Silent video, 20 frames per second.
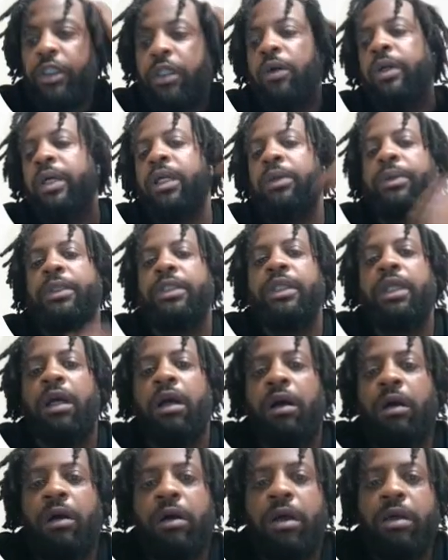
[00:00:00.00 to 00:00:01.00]
Go ahead with
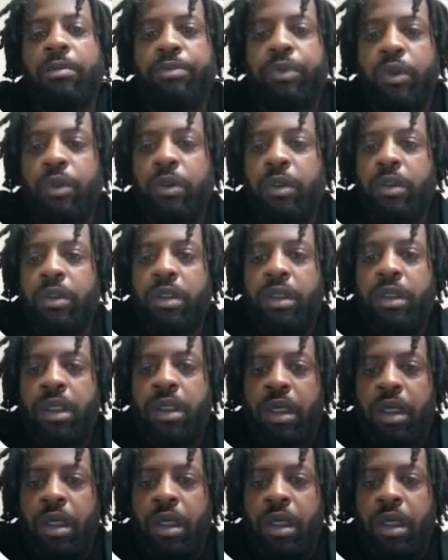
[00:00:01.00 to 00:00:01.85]
that hard pull,